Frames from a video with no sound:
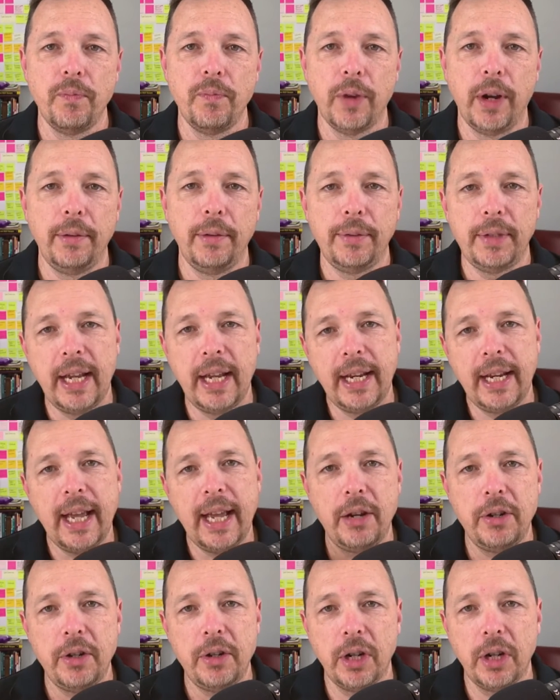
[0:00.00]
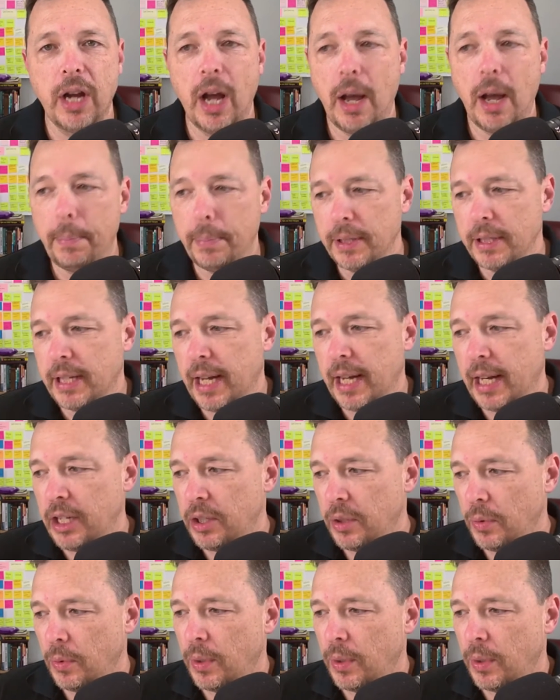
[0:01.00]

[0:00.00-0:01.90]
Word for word: And if you take out your compensation,